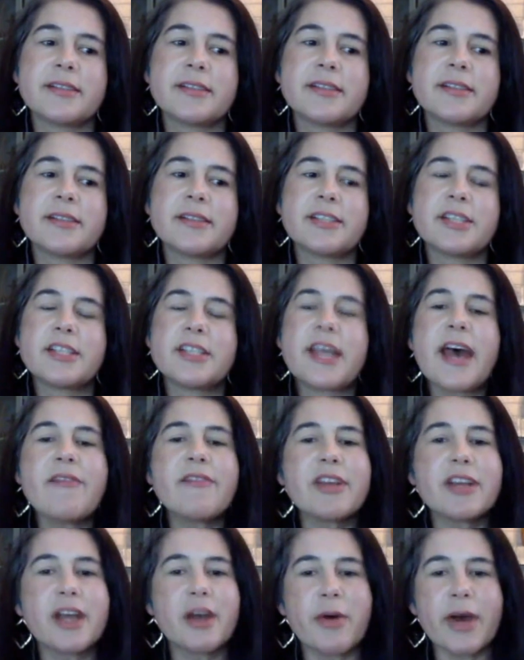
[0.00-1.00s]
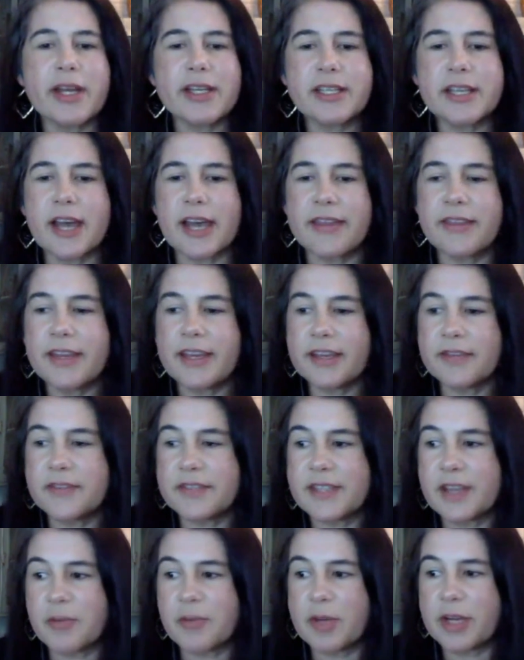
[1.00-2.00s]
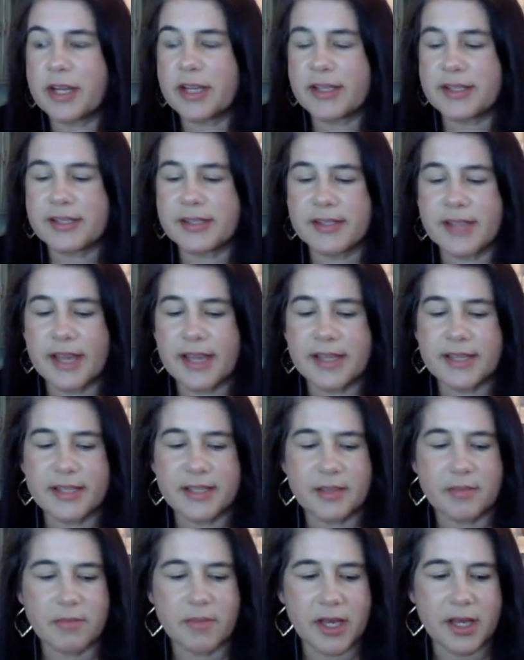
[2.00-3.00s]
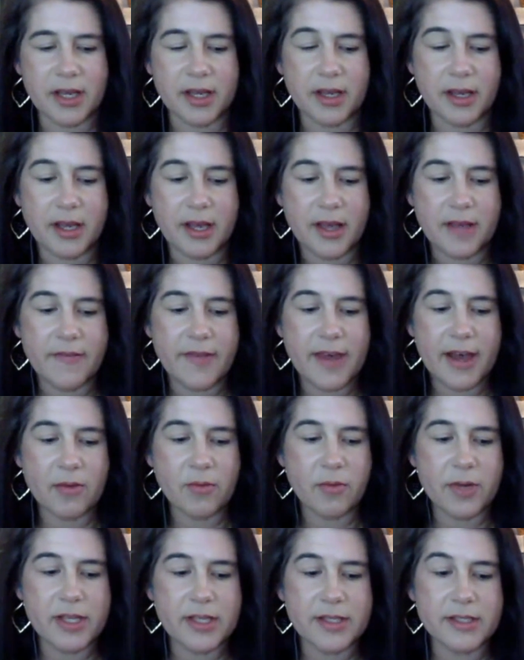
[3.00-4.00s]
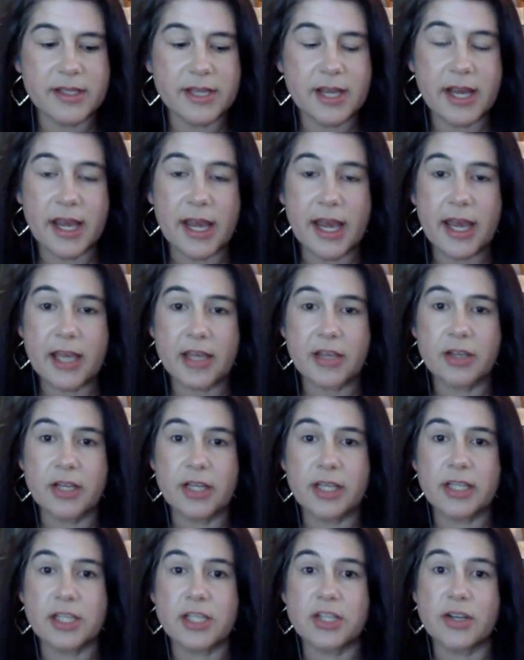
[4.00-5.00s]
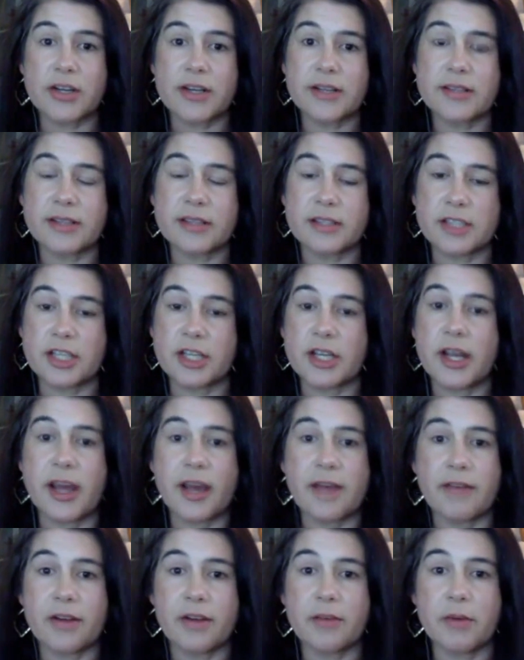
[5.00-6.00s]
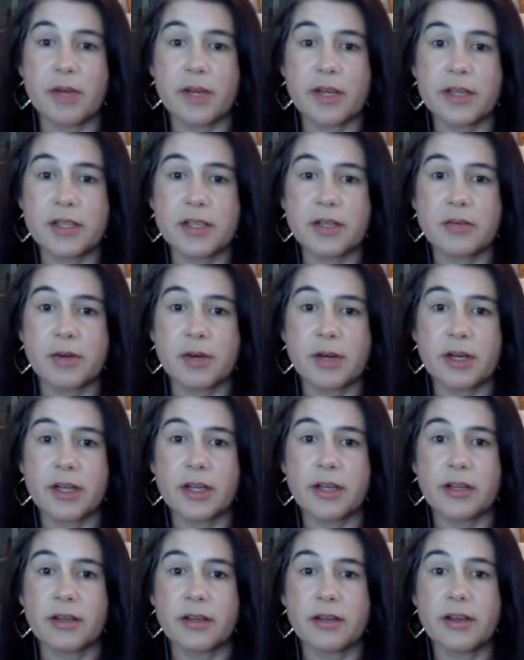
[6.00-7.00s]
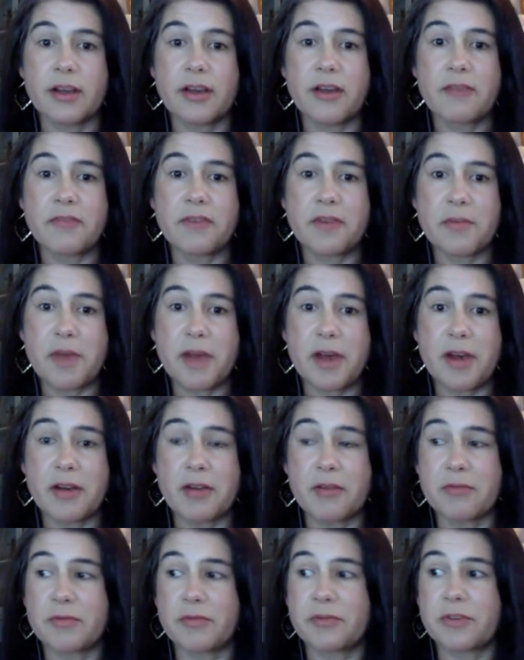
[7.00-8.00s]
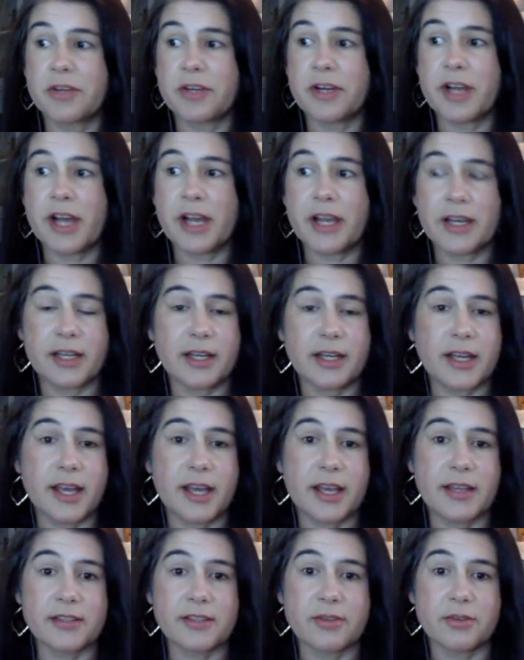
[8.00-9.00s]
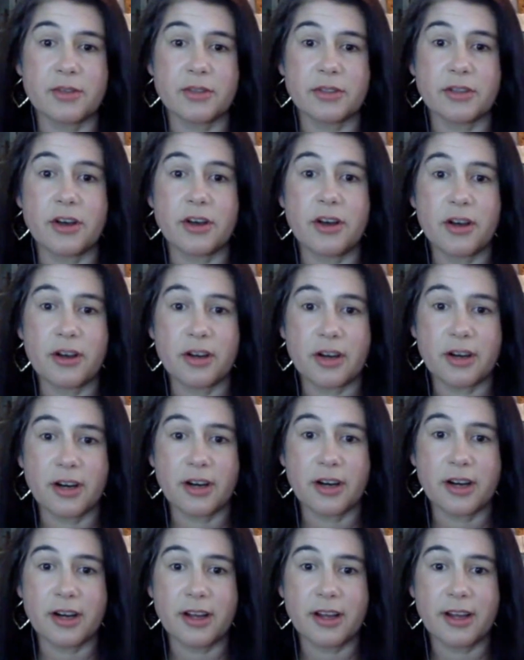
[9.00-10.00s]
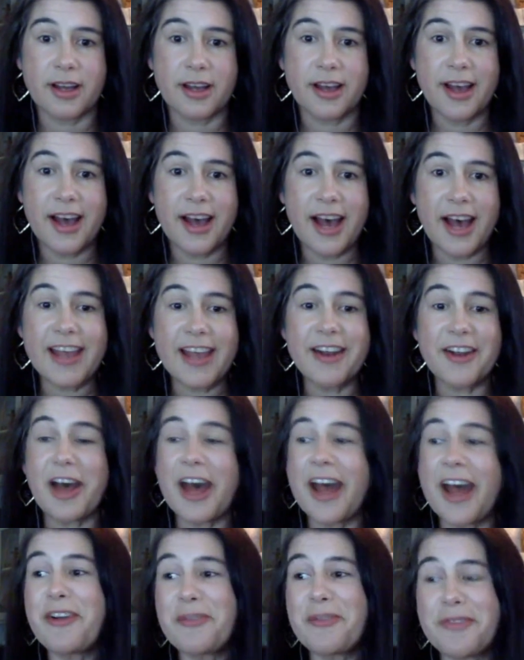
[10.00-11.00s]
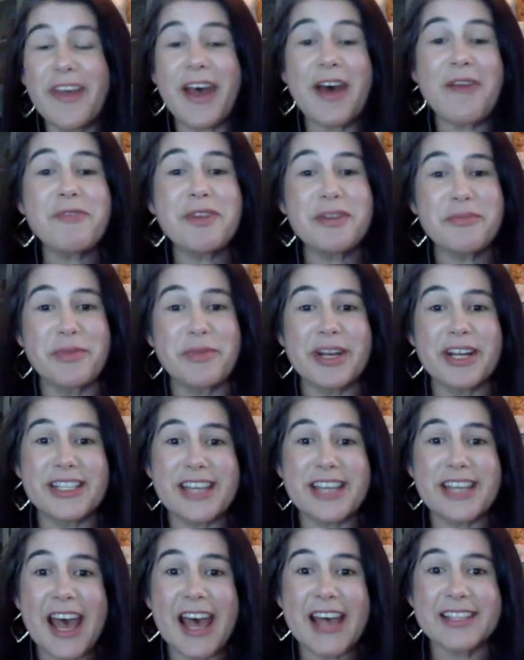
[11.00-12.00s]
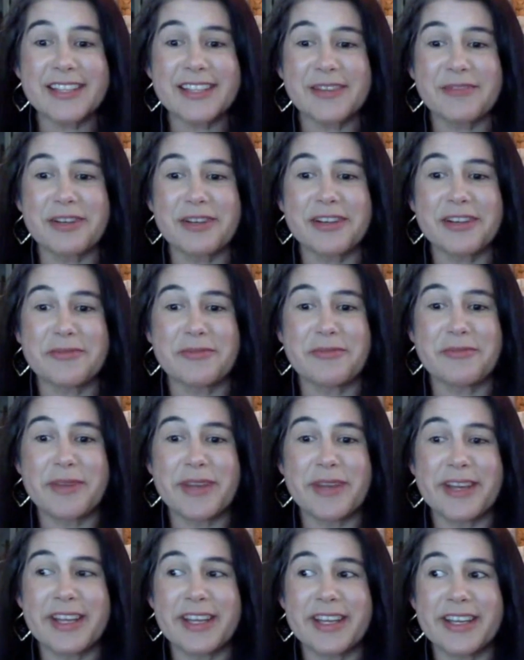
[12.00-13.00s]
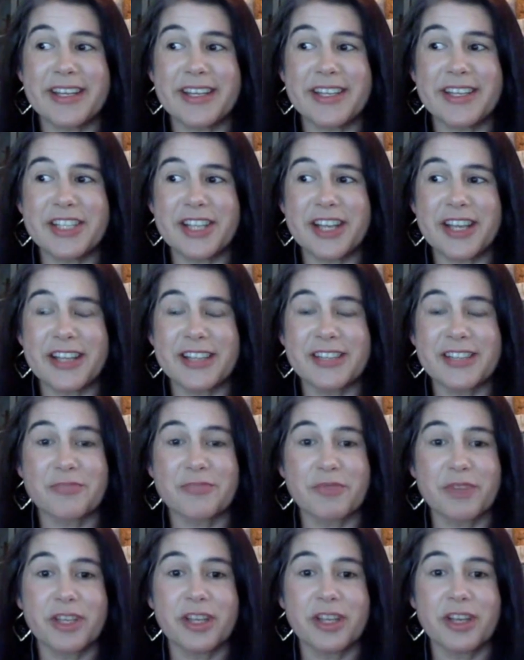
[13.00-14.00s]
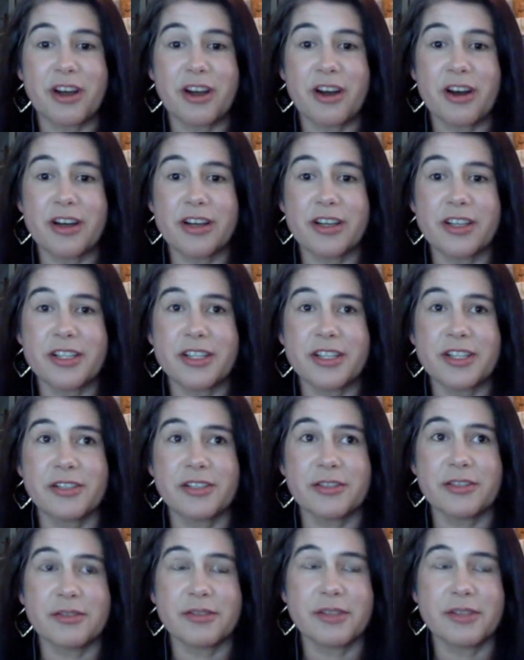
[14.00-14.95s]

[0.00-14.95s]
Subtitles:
just having no idea. I think if someone had said to me that Wednesday, hey, you need to transition everyone to working from home for 90 days or longer, that would have been a task that would have been just really hard to